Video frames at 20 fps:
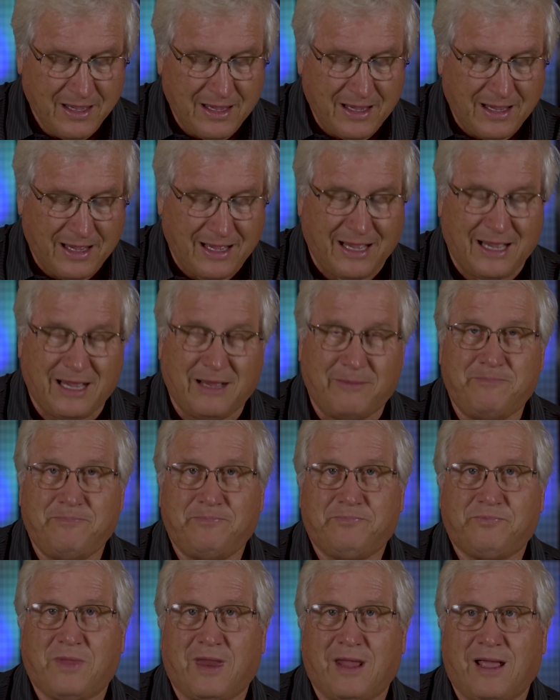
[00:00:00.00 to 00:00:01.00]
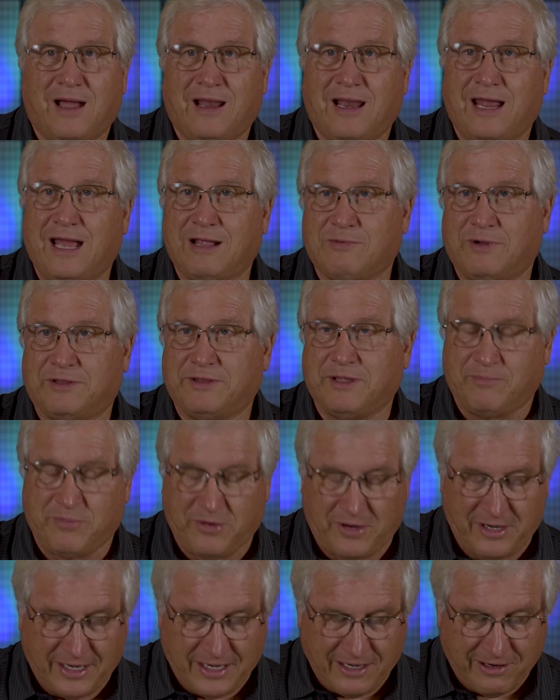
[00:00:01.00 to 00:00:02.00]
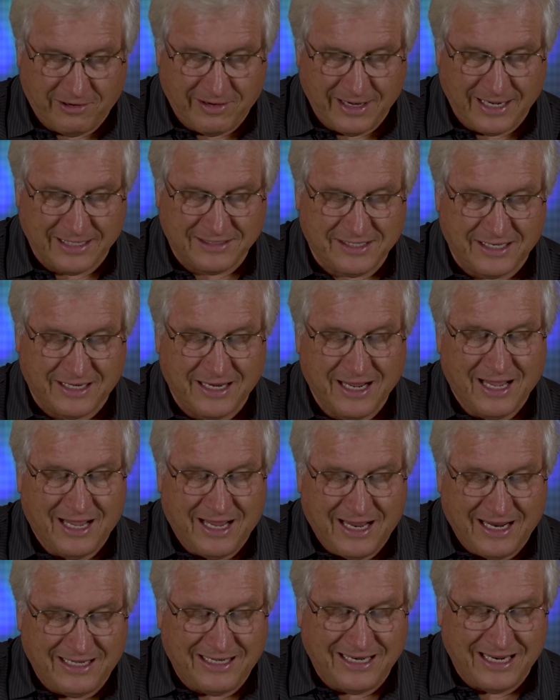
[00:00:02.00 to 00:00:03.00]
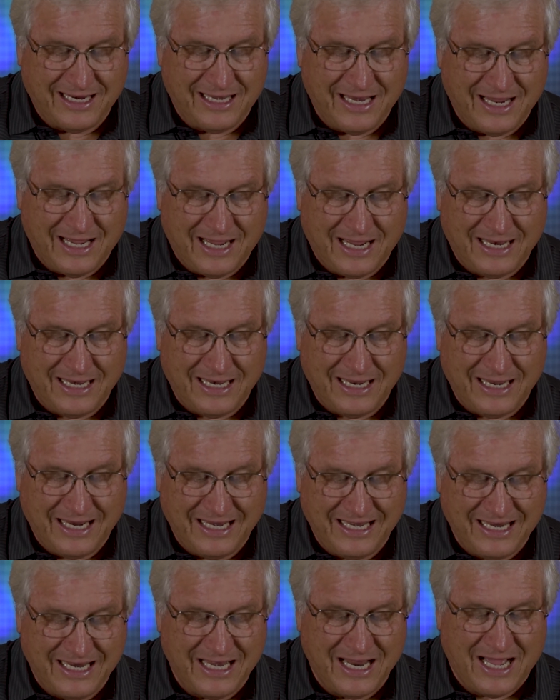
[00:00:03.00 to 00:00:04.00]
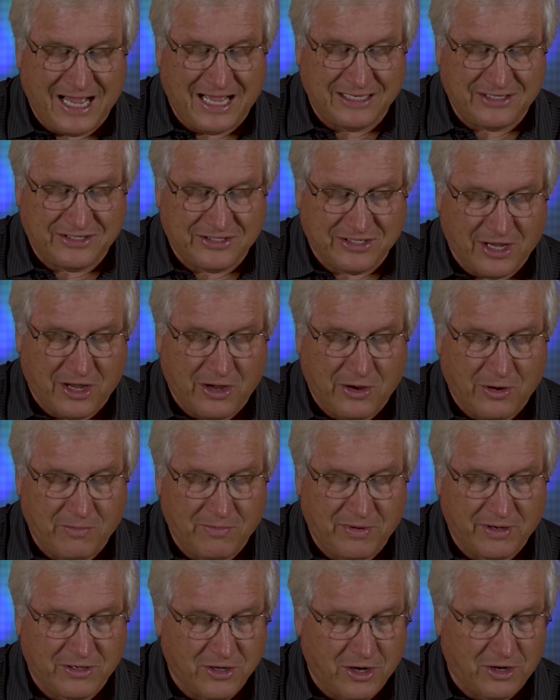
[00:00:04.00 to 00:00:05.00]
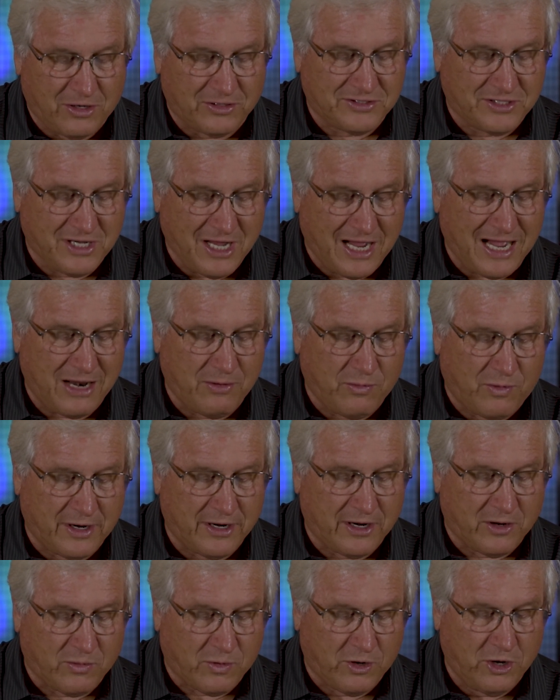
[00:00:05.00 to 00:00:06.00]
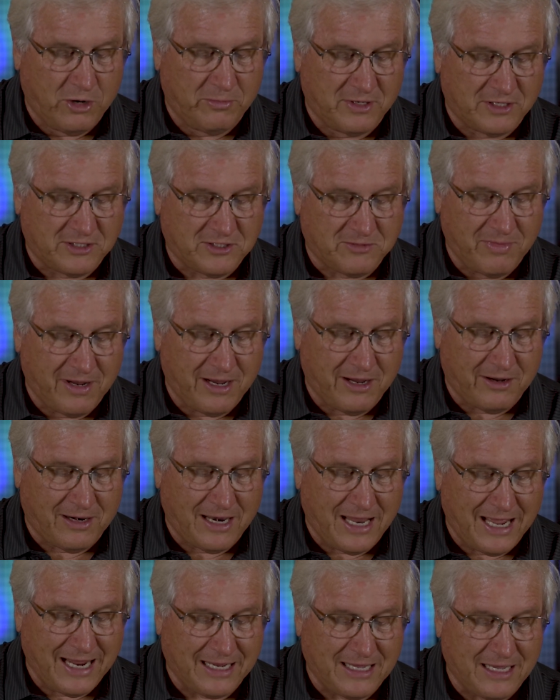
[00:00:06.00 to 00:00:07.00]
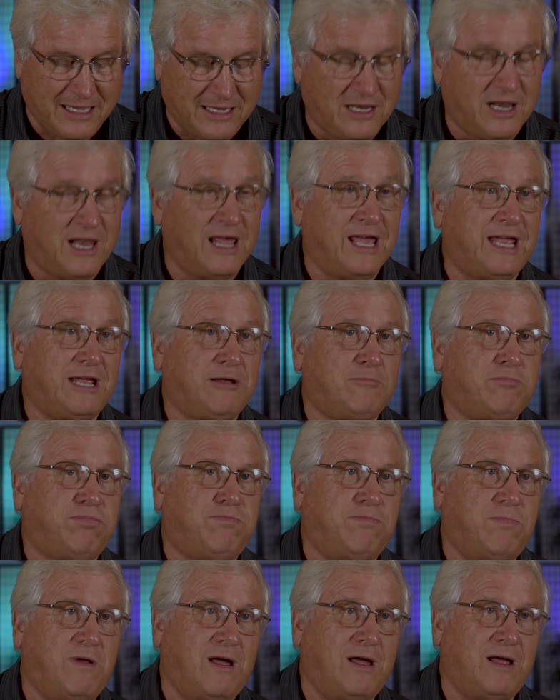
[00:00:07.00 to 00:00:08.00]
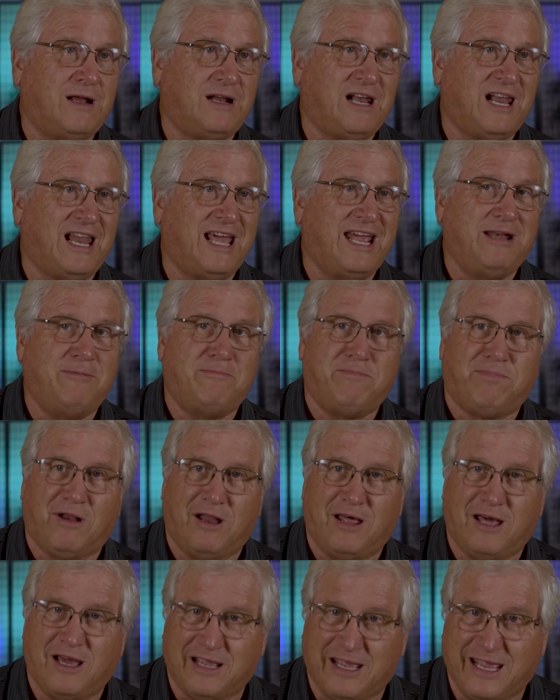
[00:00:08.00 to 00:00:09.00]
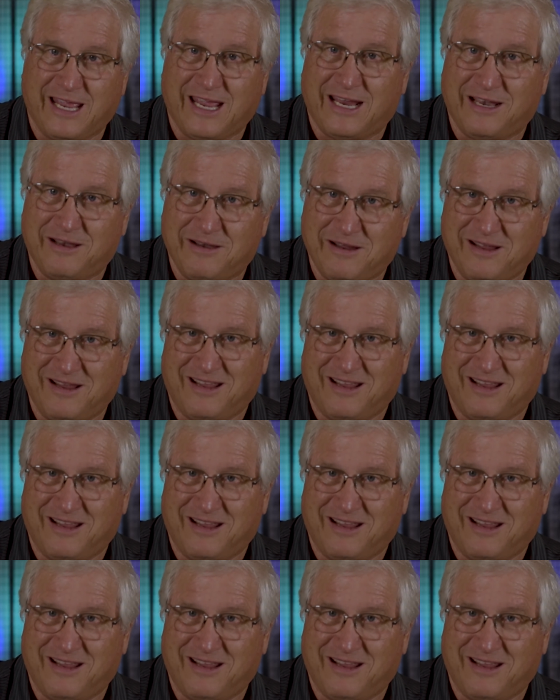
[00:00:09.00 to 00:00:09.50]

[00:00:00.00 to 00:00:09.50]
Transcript: I like what they put in here next. Said he did not so because God wanted a room that smelled like a Glade plug-in.